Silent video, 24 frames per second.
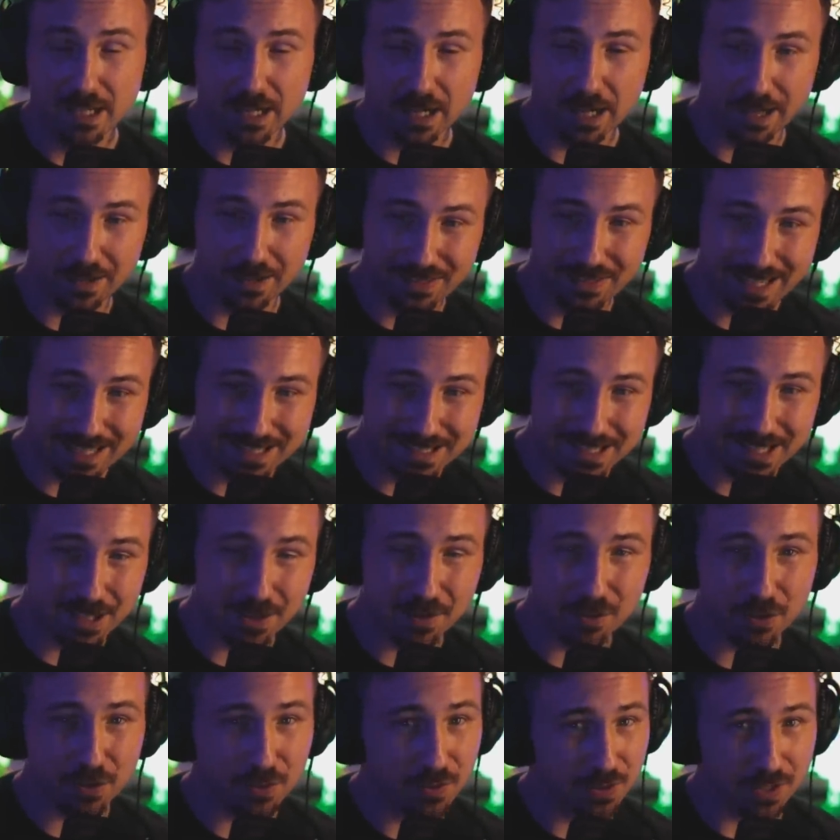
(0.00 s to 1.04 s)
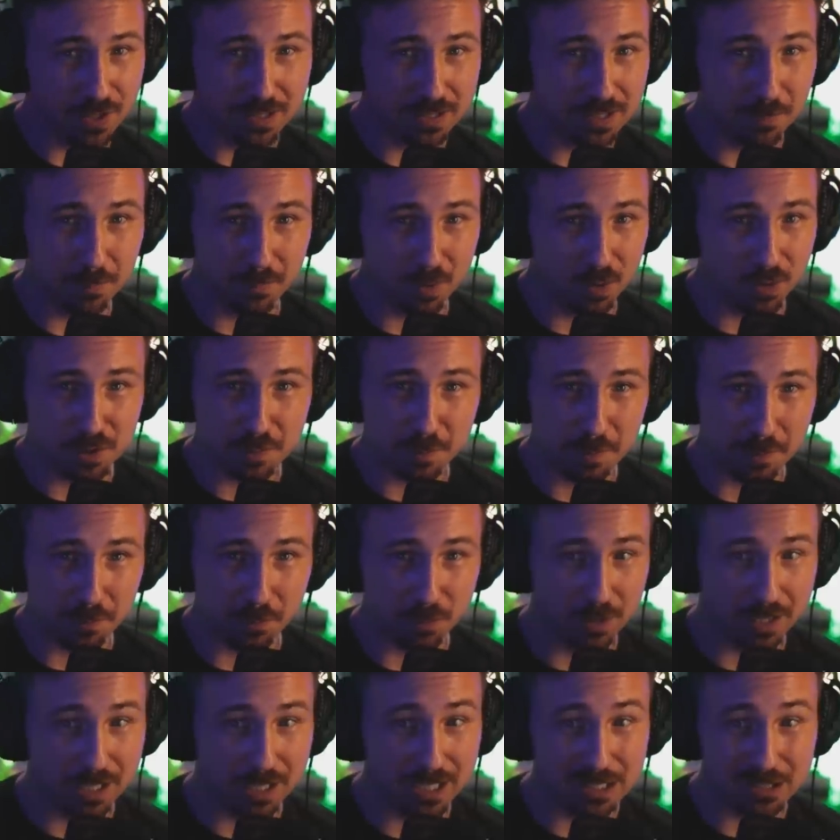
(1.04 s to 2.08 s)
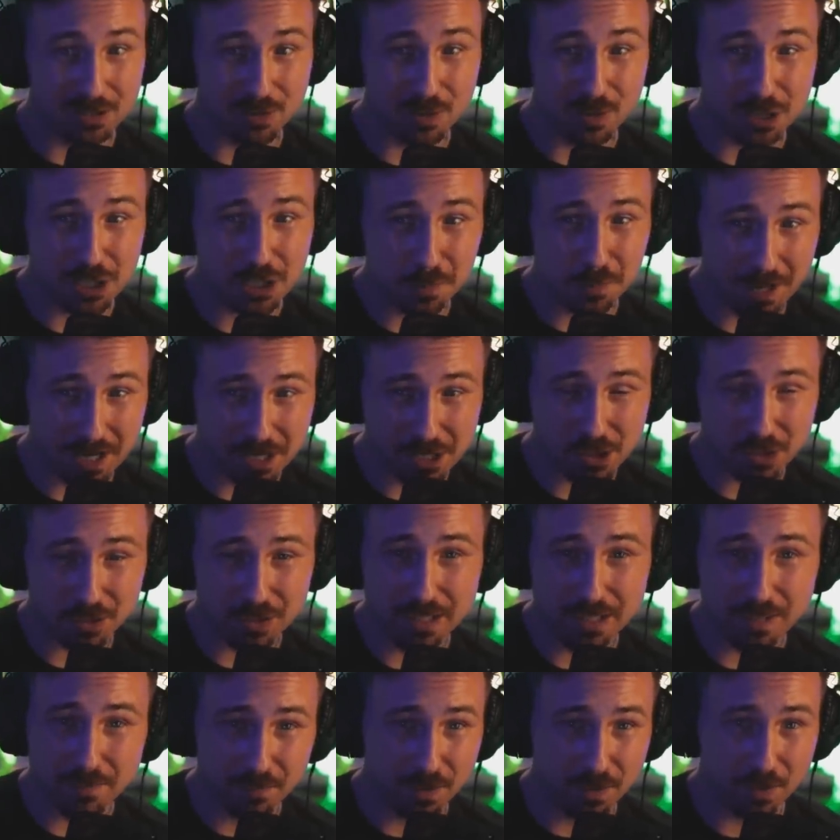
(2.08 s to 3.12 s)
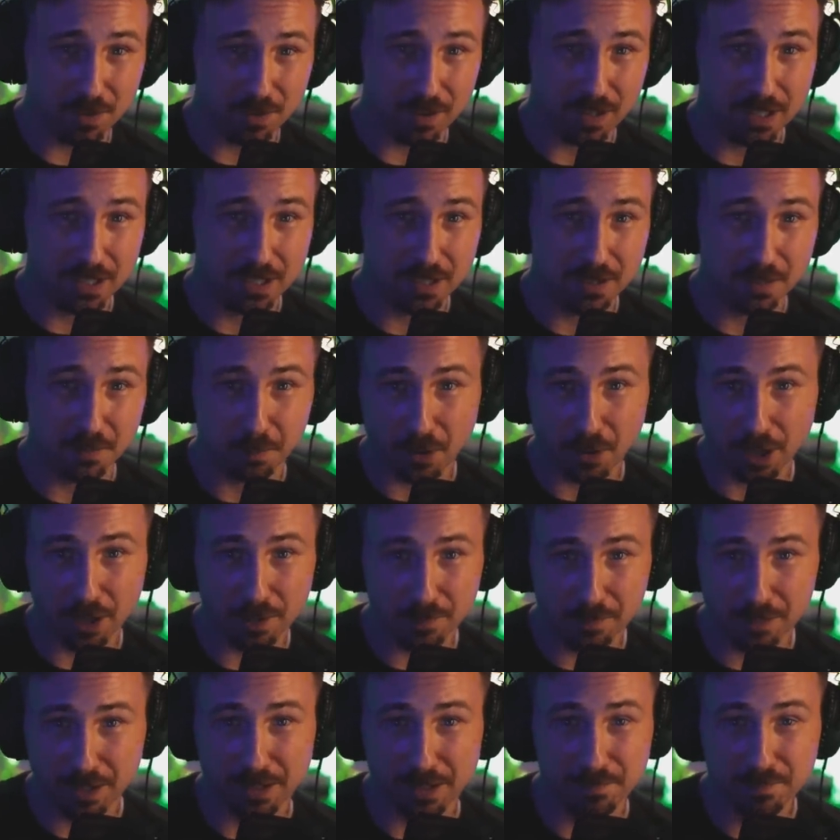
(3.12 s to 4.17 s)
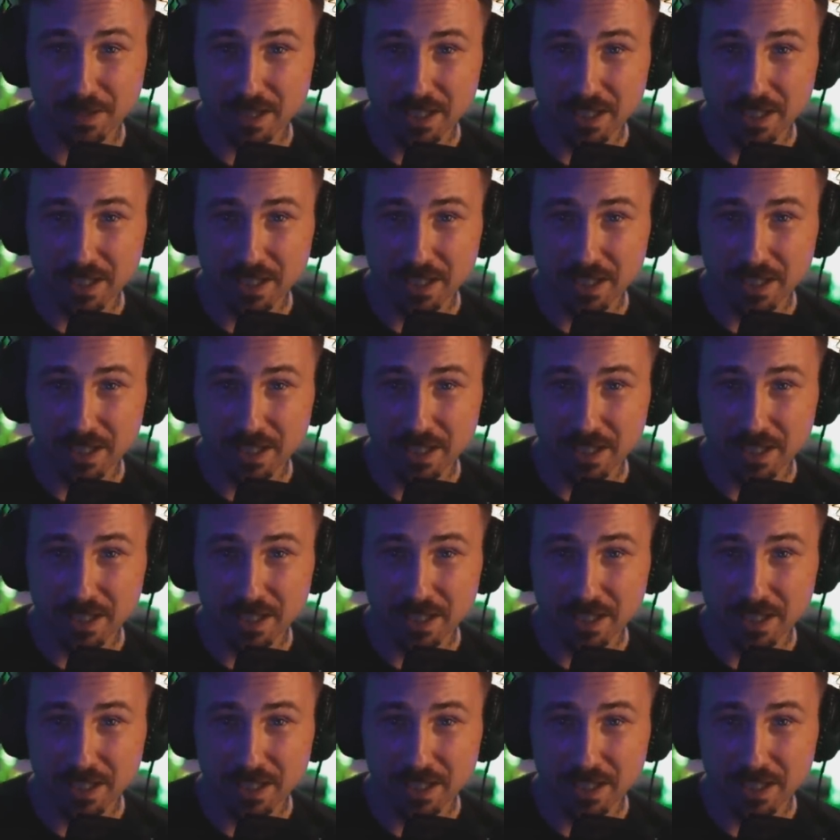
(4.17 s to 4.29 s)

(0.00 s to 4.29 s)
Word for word: Uh, that's another thing that most people can't do, especially if they're in an apartment